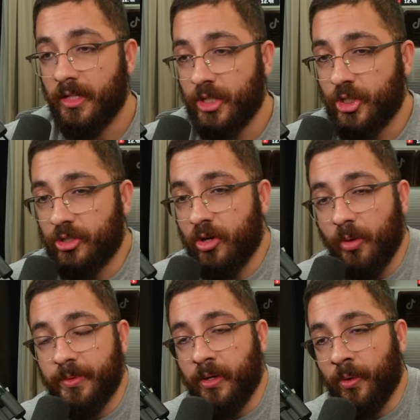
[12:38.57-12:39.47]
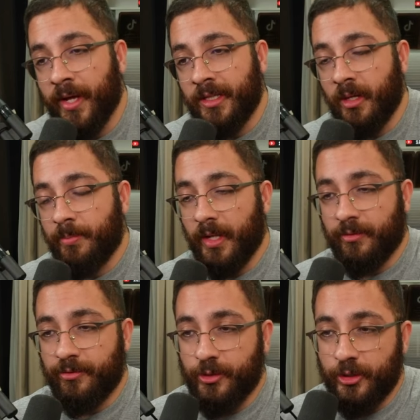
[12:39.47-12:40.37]
Let's just hope they don't end up
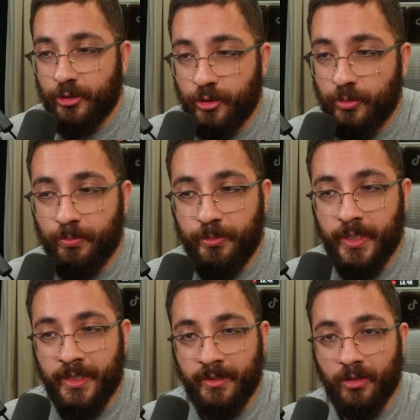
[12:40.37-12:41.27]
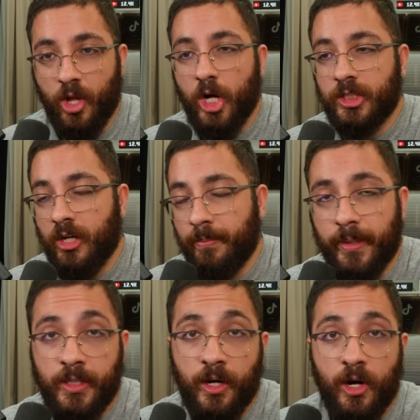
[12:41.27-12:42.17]
like FuzzyTube being locked
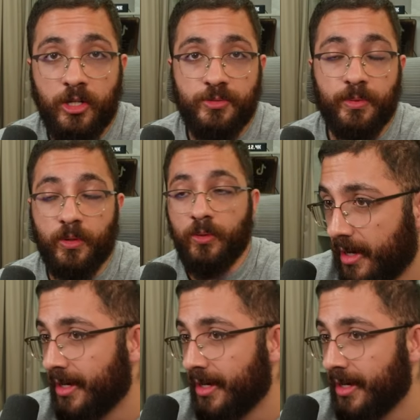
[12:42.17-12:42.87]
up in a hospital.